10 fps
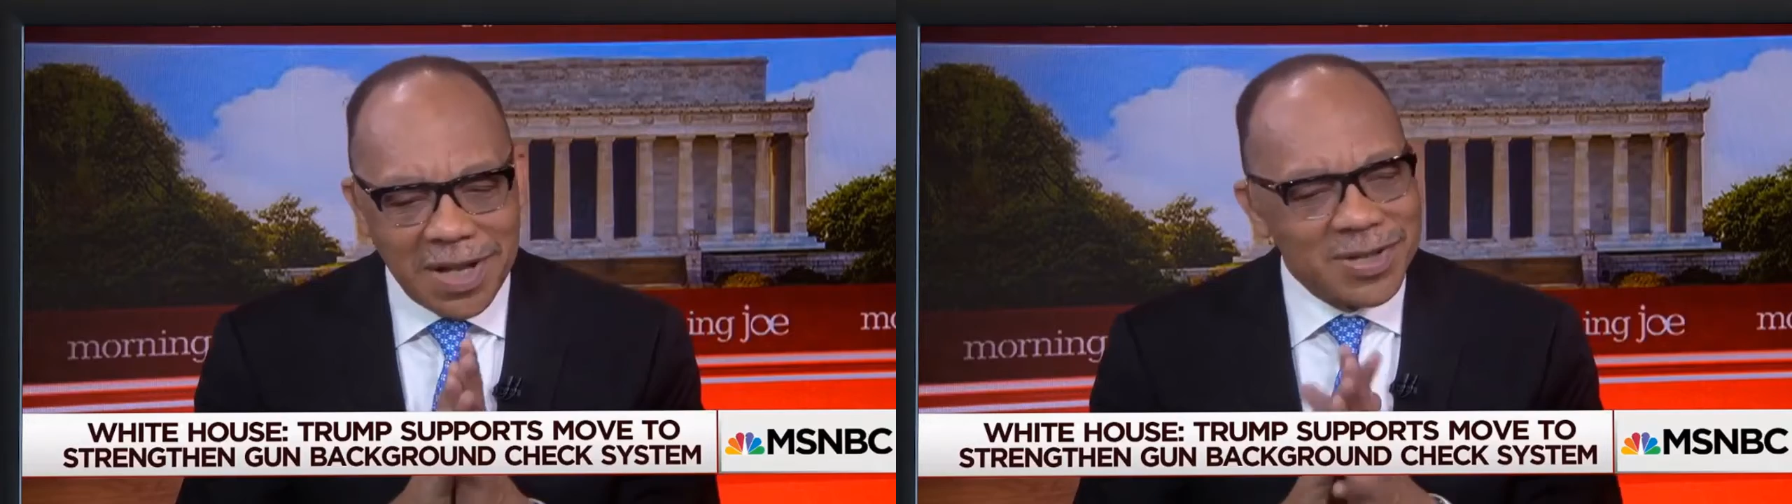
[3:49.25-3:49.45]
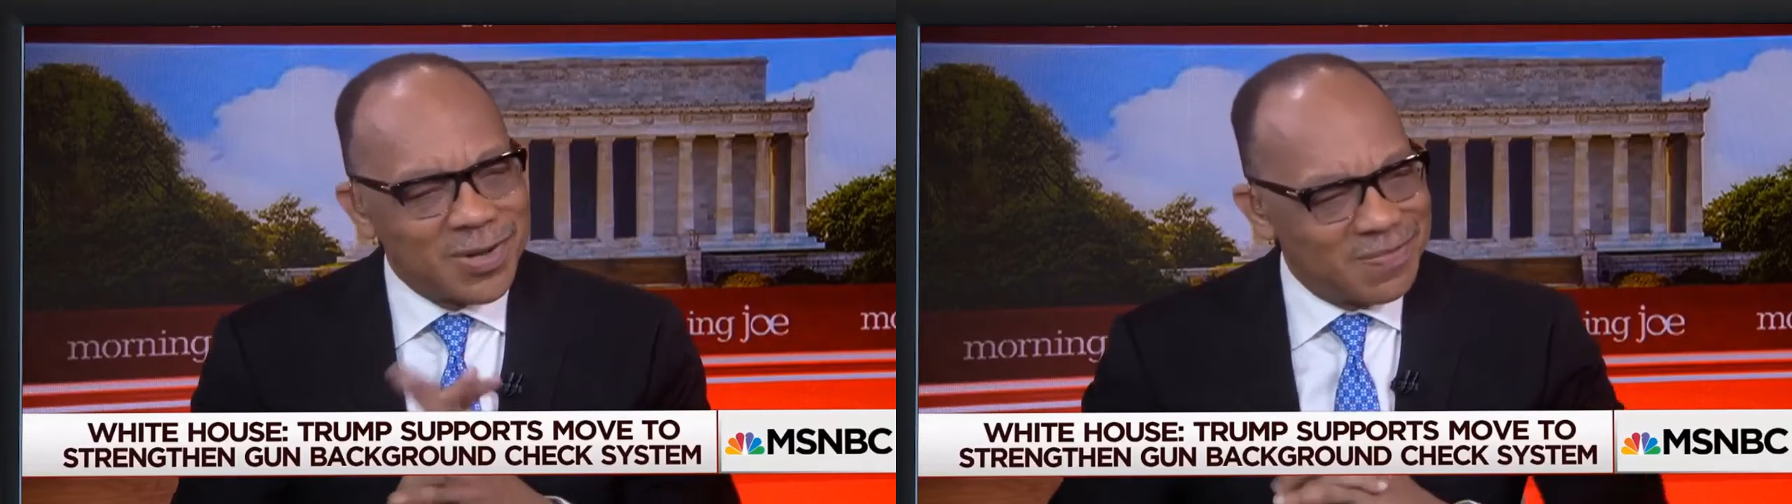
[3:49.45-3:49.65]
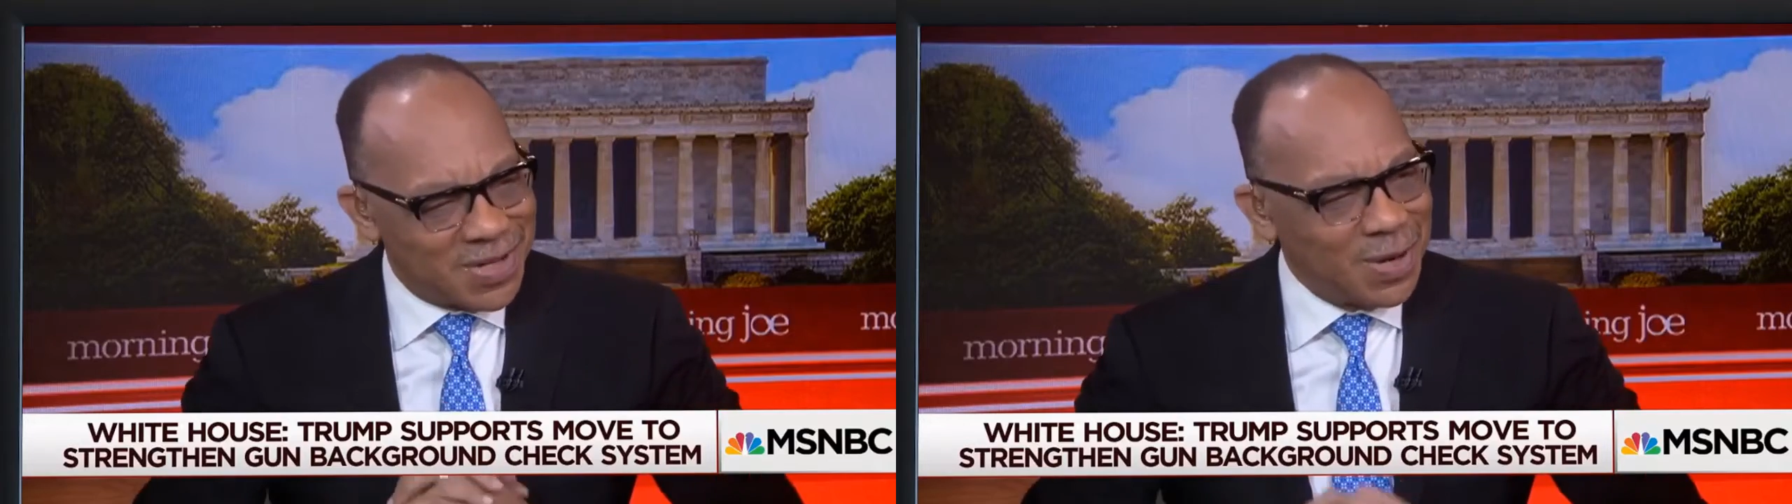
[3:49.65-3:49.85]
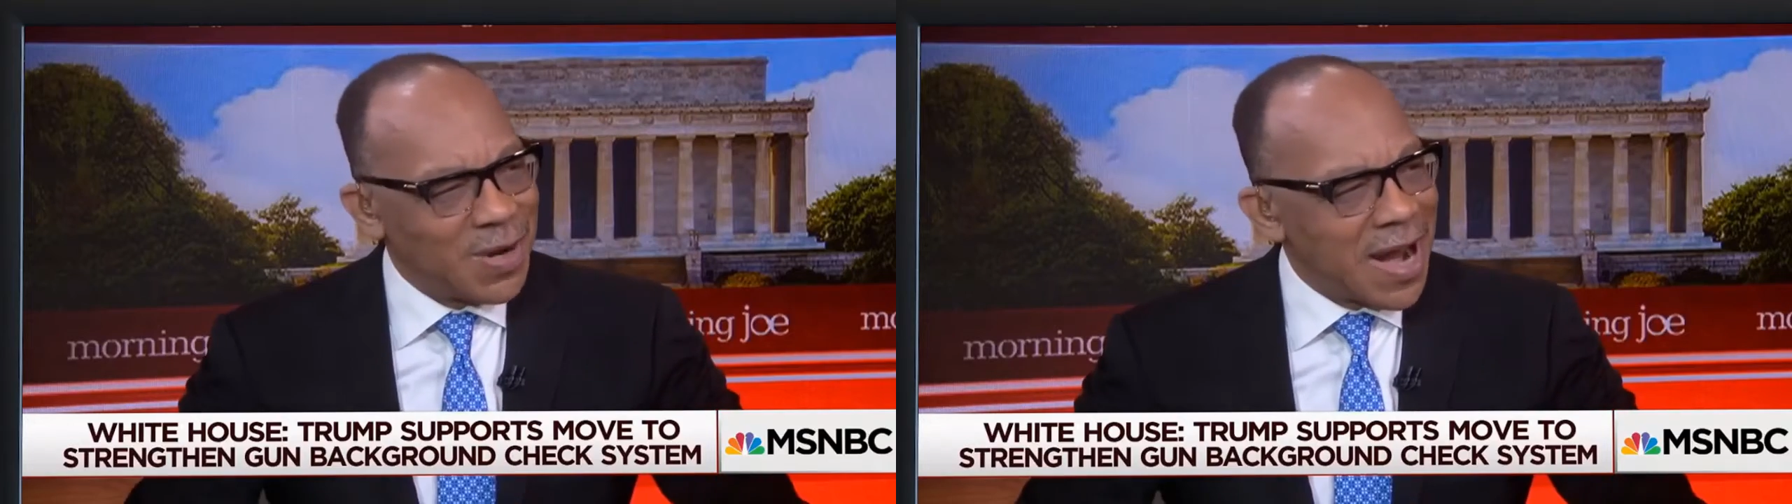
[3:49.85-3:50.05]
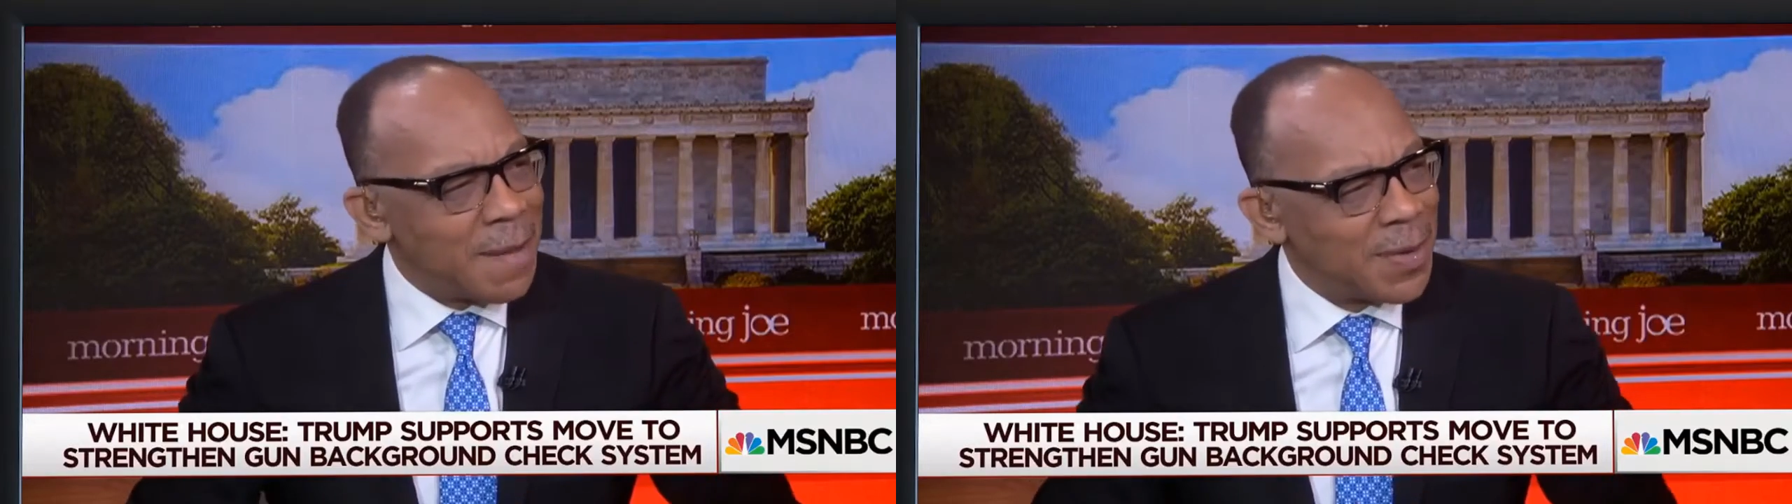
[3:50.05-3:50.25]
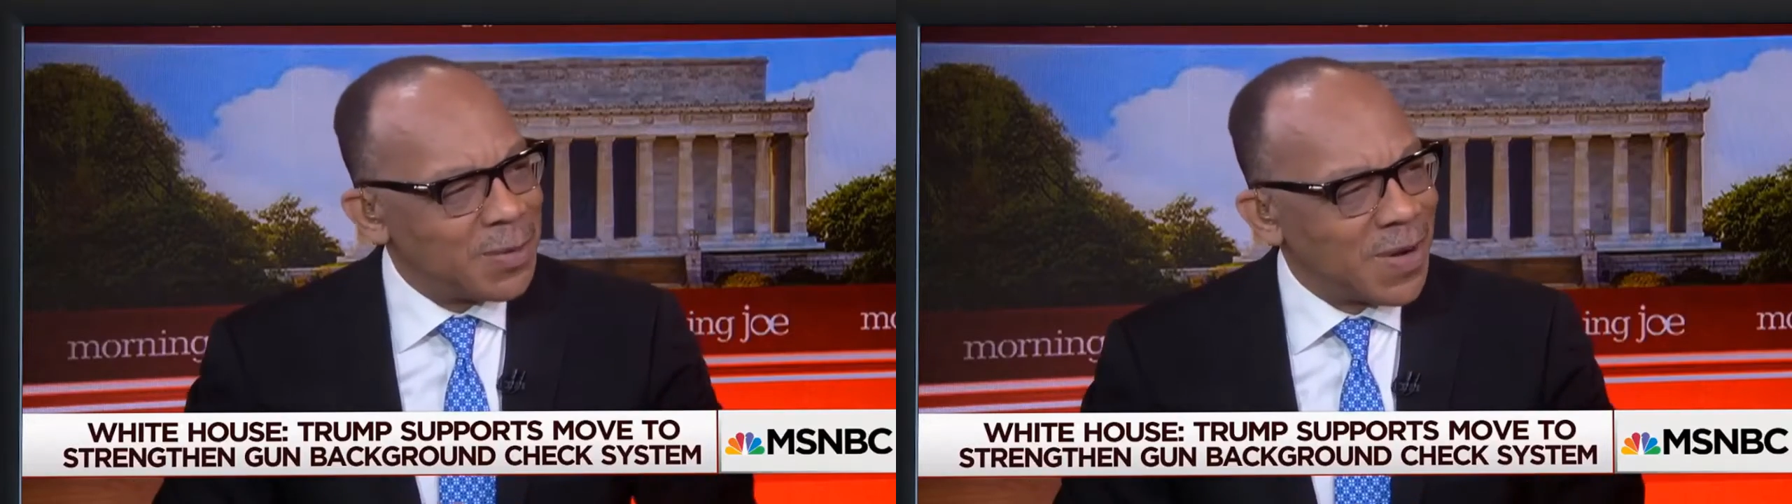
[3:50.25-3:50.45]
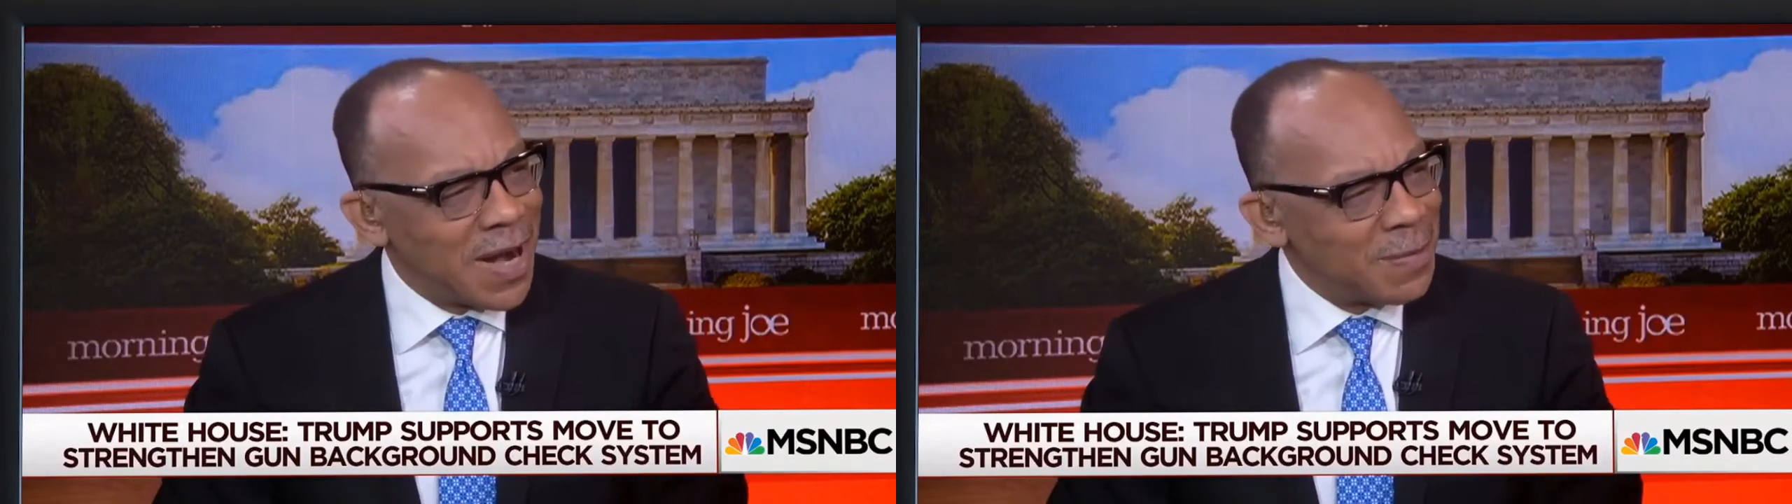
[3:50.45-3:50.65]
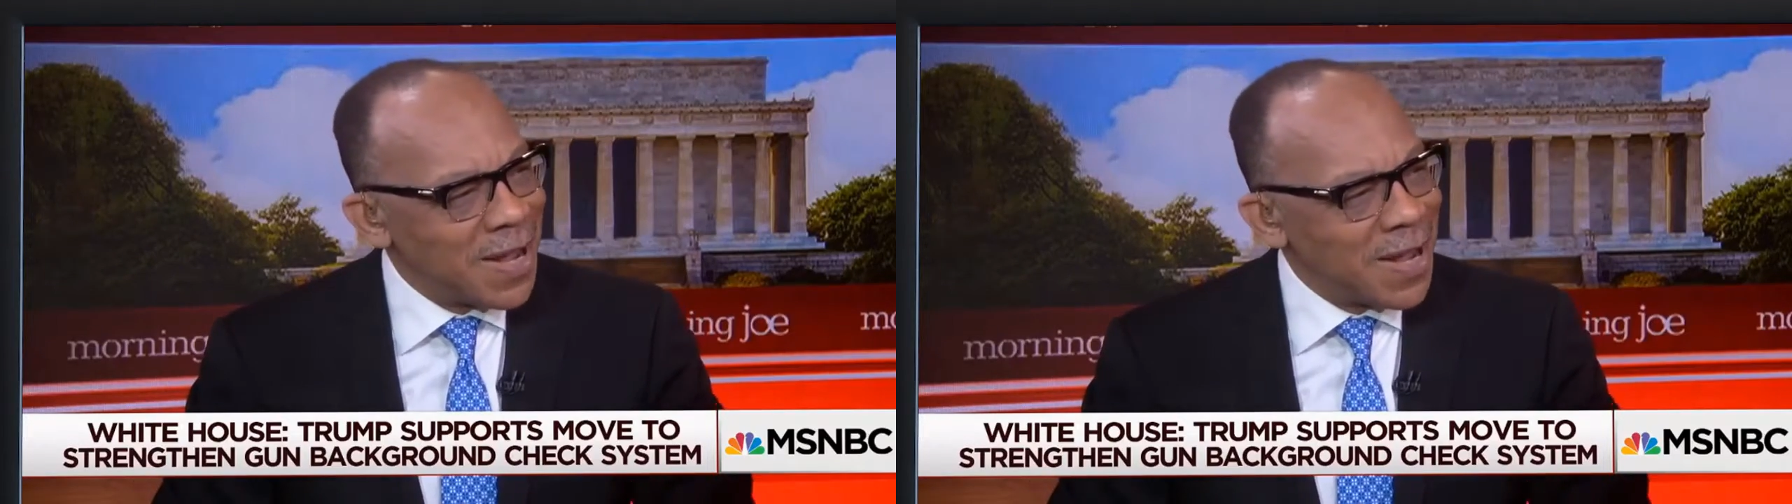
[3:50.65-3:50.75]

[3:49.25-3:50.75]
Let's see what happens, but I'm